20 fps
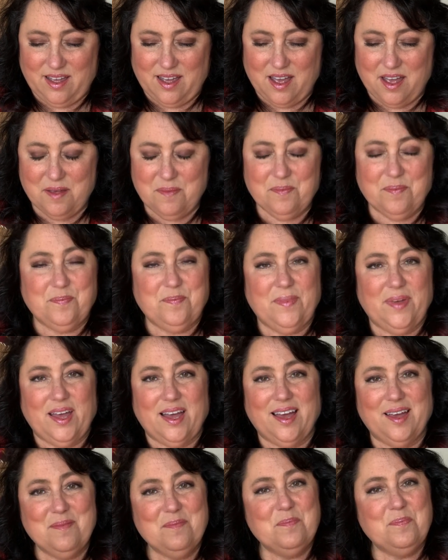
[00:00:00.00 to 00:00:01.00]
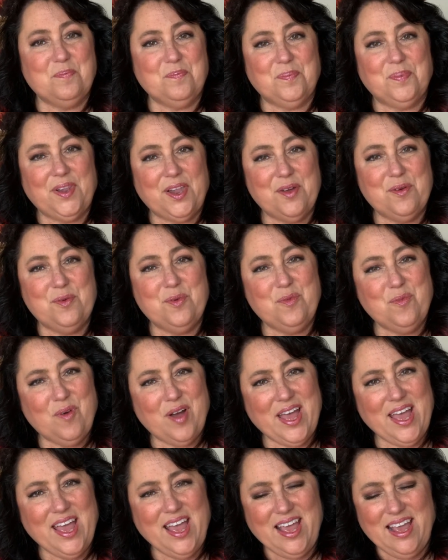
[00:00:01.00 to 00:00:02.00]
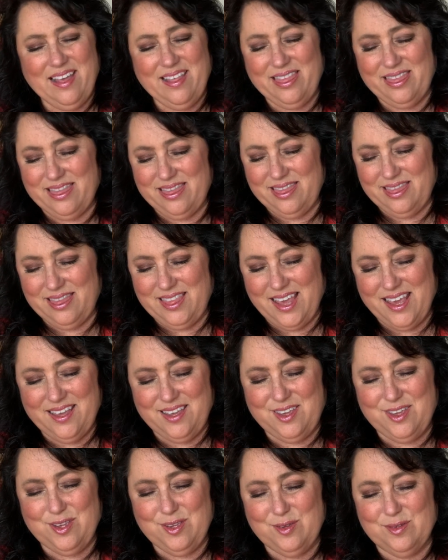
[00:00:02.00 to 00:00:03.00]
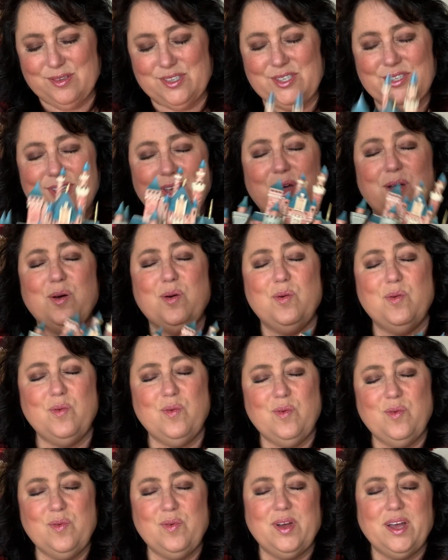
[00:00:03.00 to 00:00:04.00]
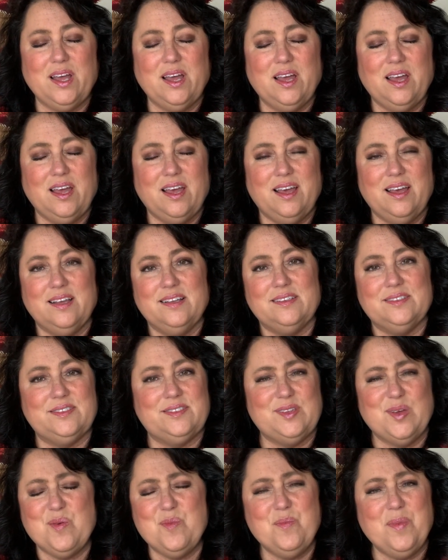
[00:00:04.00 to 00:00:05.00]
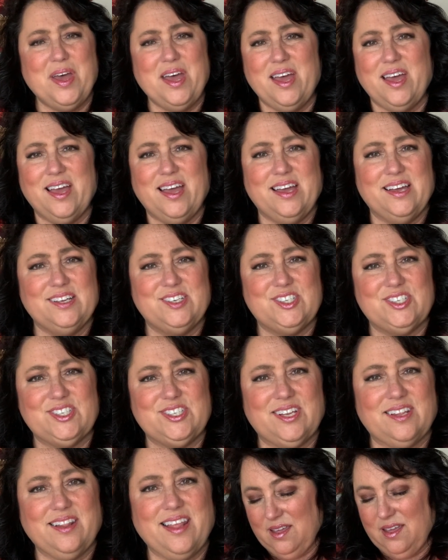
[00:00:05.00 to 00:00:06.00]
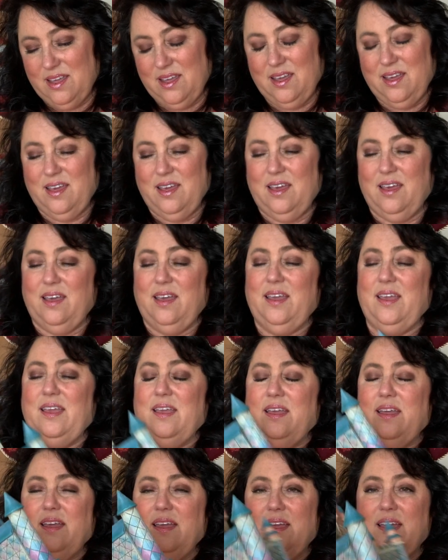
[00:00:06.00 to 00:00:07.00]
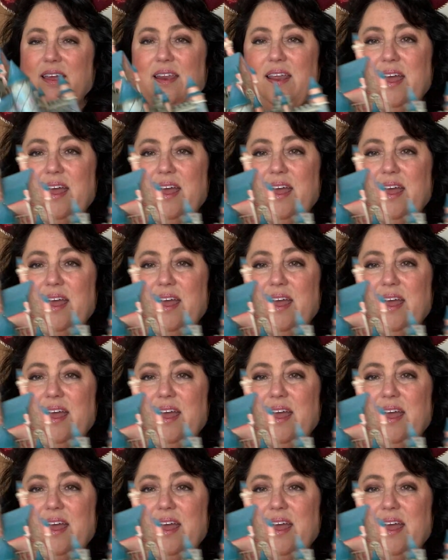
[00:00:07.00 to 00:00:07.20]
I'm blown away. Thank you so, so much. It